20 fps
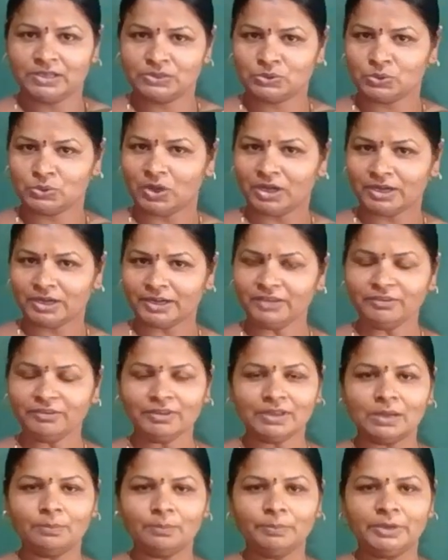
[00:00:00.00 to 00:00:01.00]
So
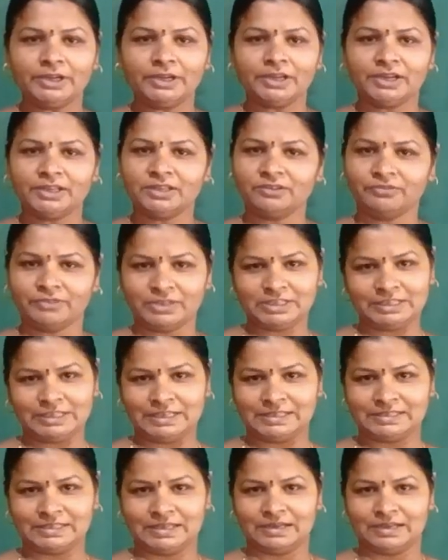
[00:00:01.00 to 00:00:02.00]
already completed the first
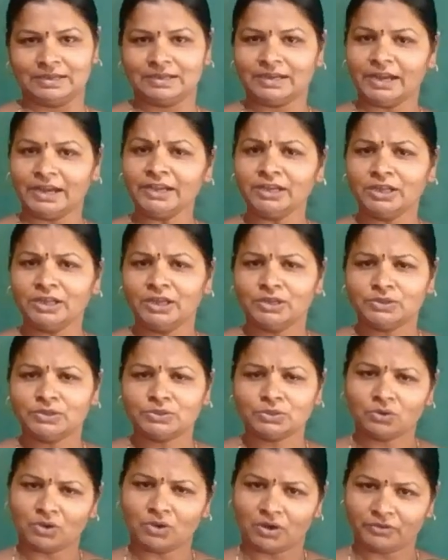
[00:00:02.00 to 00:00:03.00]
lesson, right?
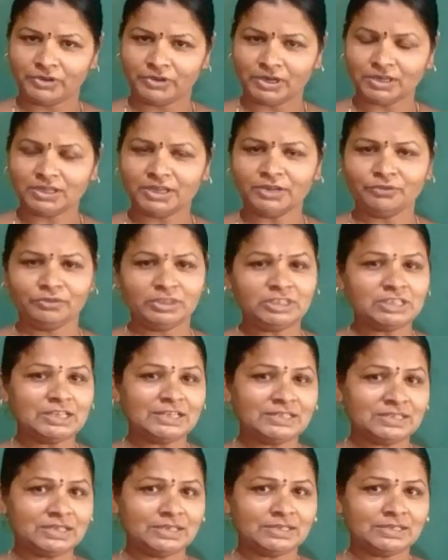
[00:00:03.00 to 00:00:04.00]
So after that, which
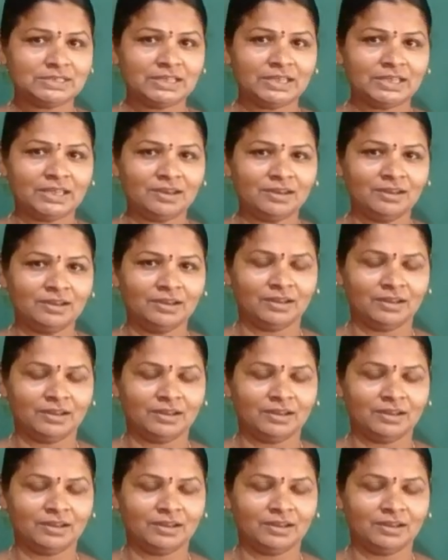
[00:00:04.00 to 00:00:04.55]
lesson is there?